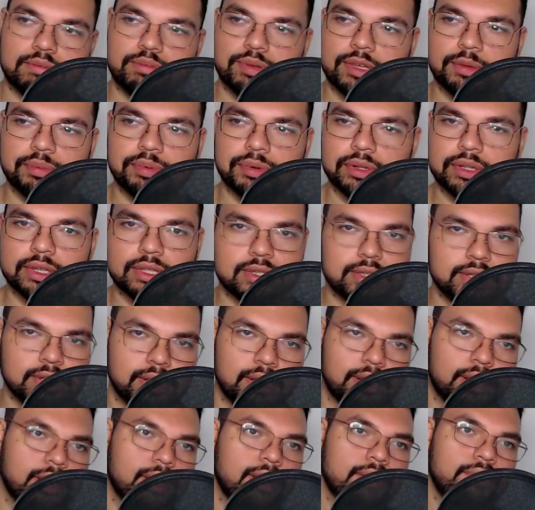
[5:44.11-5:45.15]
people in
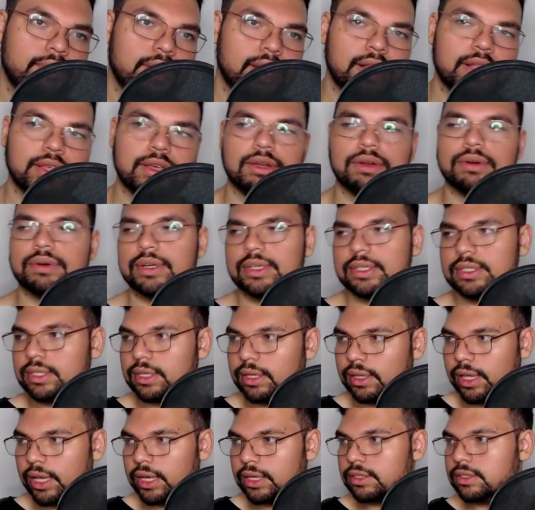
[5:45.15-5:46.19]
Silicon Valley or a
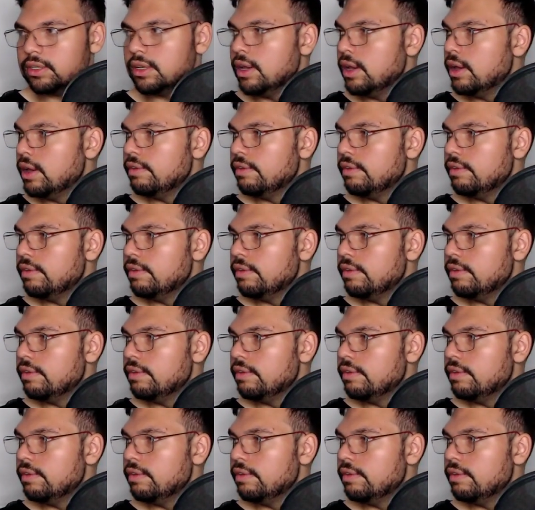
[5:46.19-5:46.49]
select